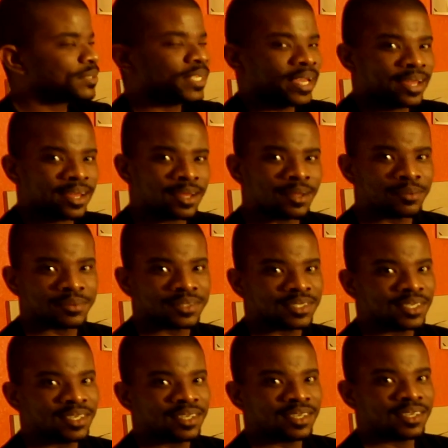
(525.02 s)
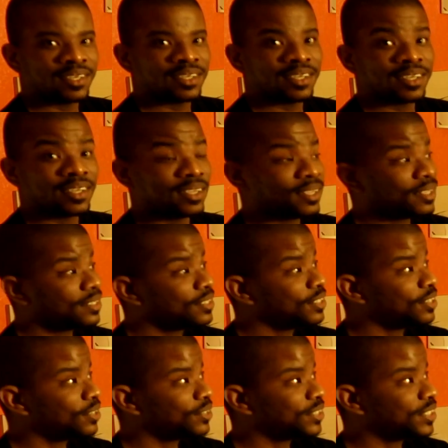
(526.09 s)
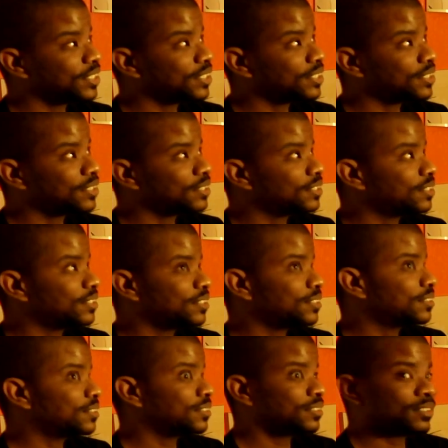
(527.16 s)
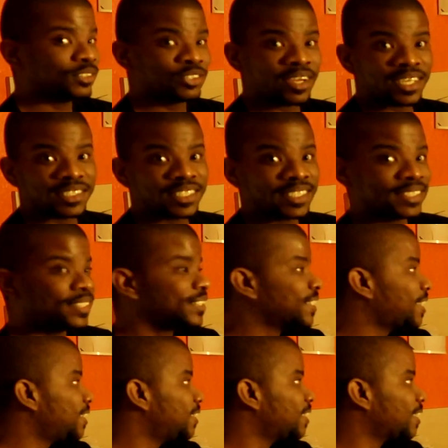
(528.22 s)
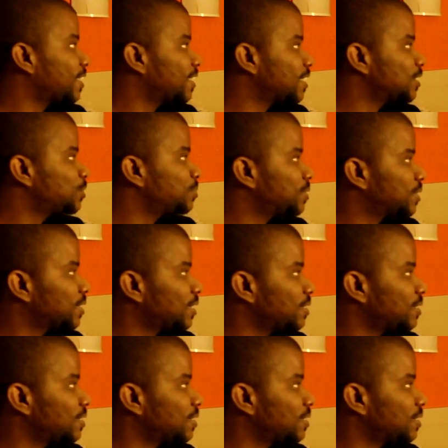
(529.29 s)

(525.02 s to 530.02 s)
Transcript: sometimes, and you know, just try to stay sane. I guess you would say.